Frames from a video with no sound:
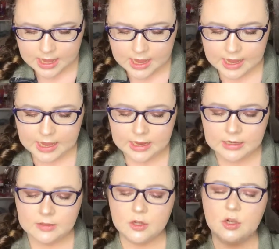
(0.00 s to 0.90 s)
And
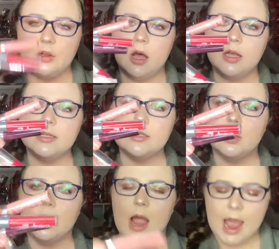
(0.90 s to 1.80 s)
their glosses
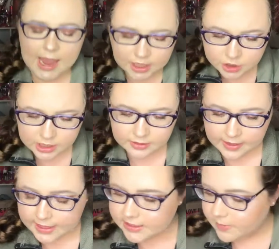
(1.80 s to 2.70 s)
I actually
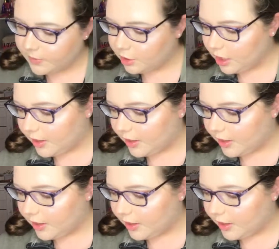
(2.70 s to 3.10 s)
like some of their